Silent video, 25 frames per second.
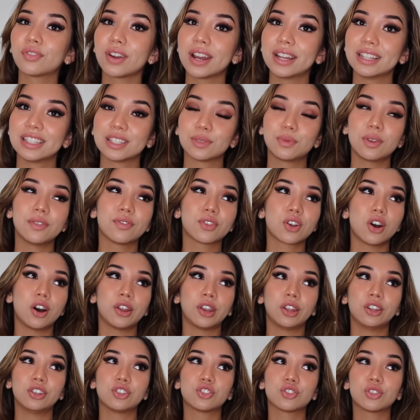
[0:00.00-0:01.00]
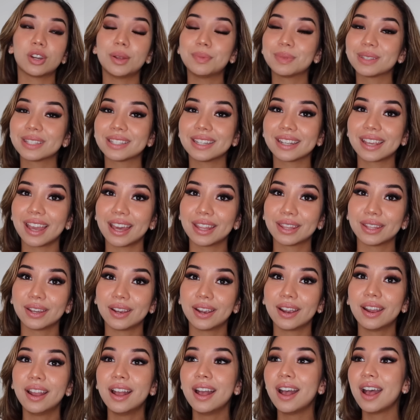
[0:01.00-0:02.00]
friends. We've gone on trips
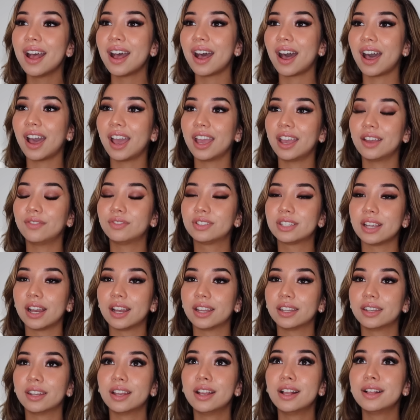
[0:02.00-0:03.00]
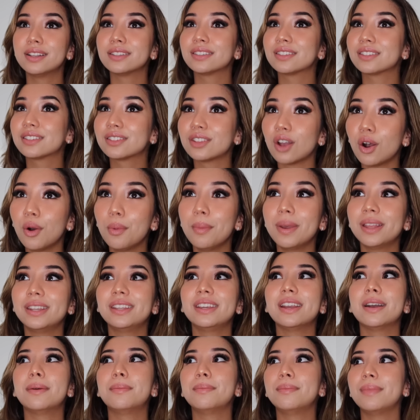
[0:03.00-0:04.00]
together. I have done so
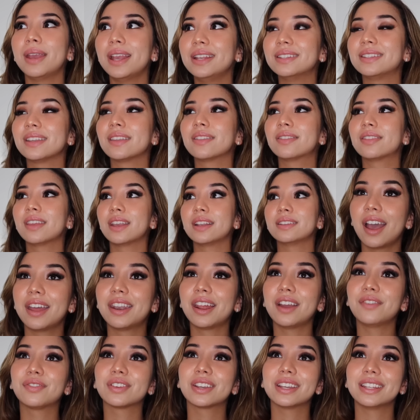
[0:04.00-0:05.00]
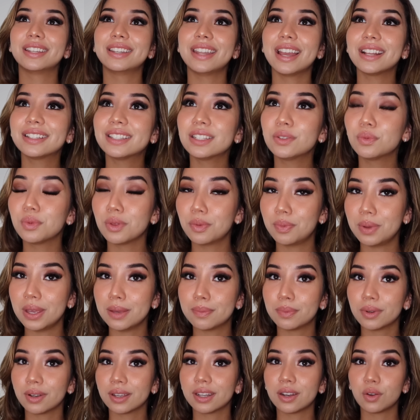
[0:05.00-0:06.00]
many amazing things, and I've connected with
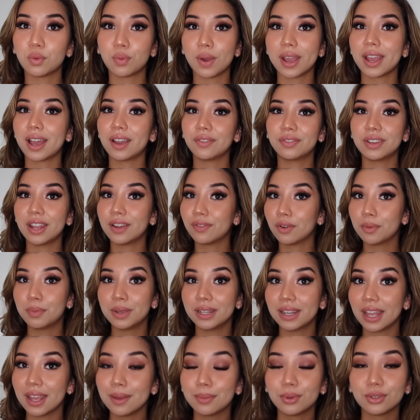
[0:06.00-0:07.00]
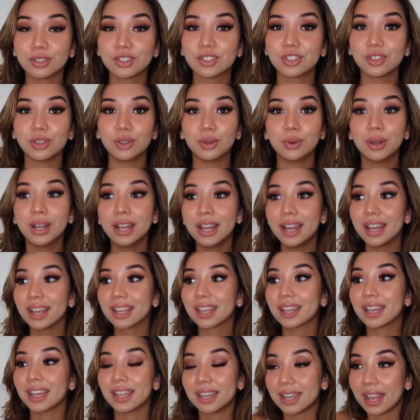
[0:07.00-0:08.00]
people in a way I've never been able to
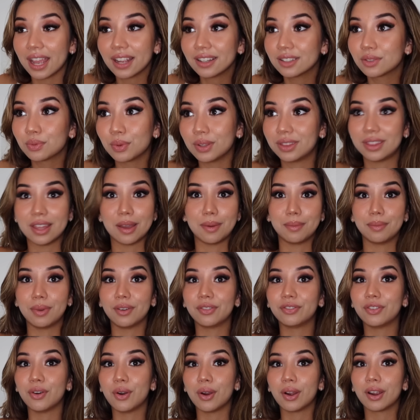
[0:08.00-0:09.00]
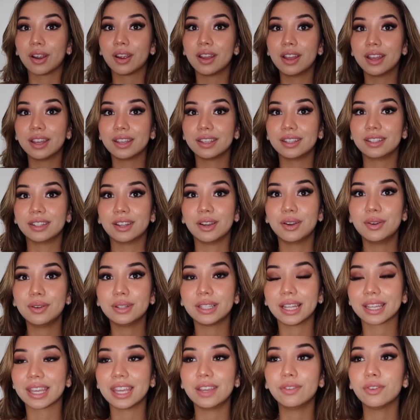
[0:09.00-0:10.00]
connect with them before. You know,
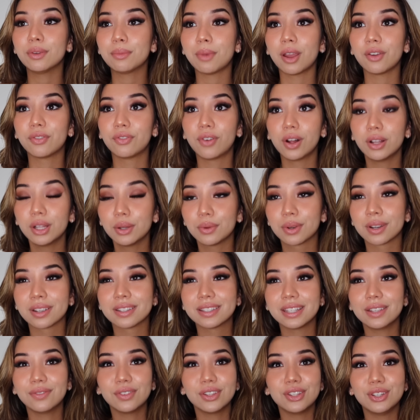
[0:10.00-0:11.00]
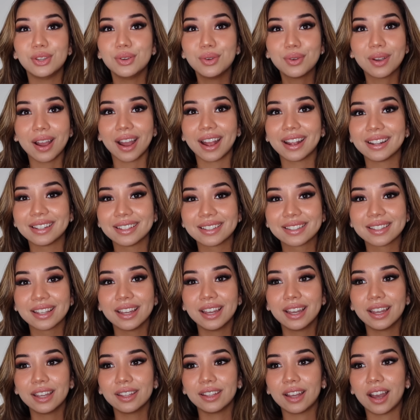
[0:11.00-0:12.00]
like even my followers, even you guys,
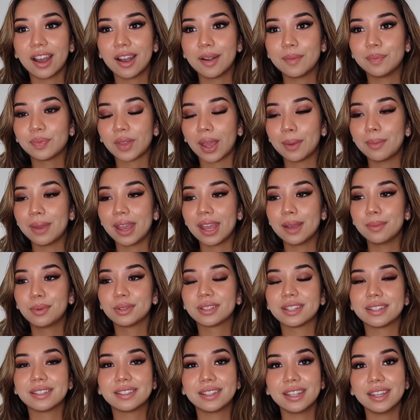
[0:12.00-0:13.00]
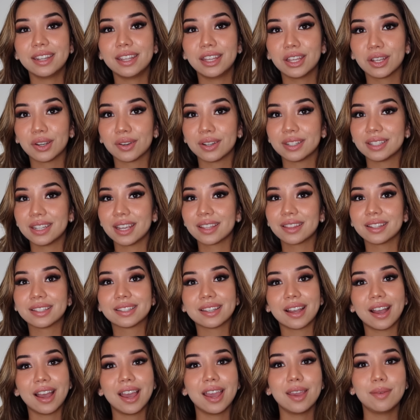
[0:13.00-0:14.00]
I'm able to sit here and take the
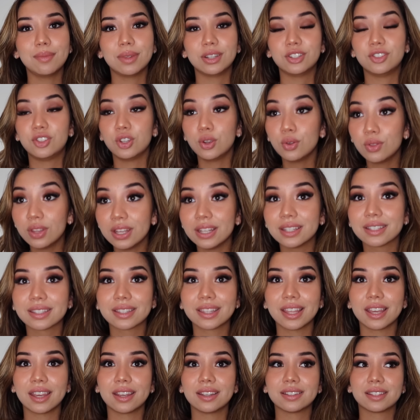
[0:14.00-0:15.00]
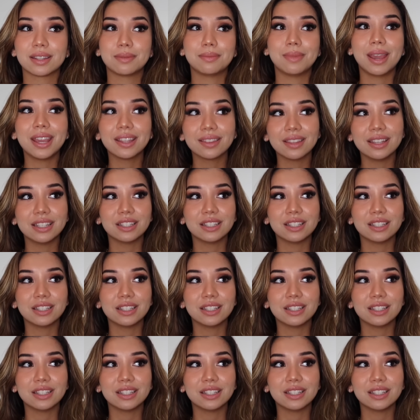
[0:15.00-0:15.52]
time and do these things and make